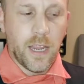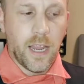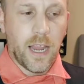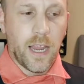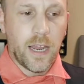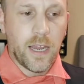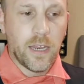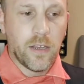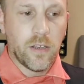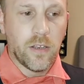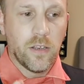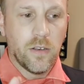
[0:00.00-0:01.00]
a
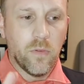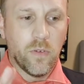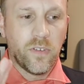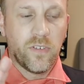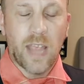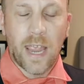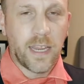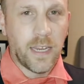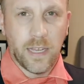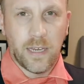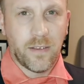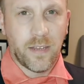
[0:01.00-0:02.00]
saggy
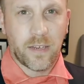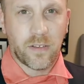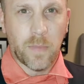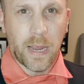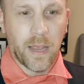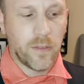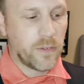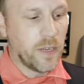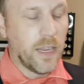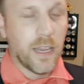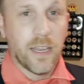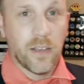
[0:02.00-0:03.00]
latex mask.
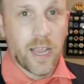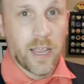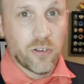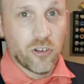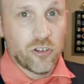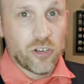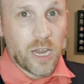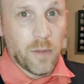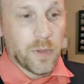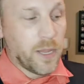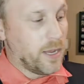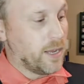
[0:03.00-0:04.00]
It has shape,
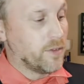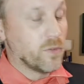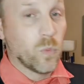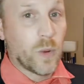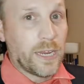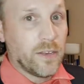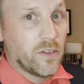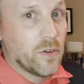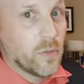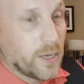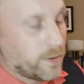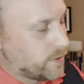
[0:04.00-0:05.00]
it has weight
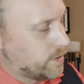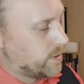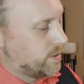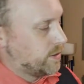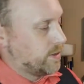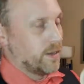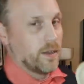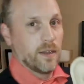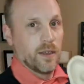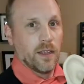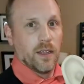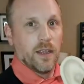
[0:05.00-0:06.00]
to it.
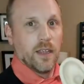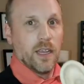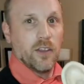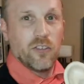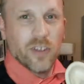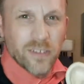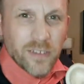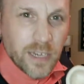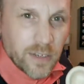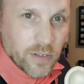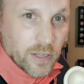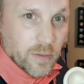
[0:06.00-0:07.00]
It just
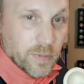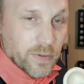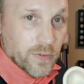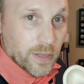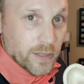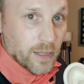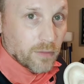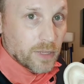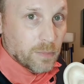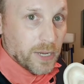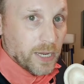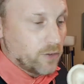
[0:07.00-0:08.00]
needs a little bit of a
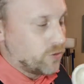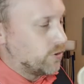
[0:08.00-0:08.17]
lovely paint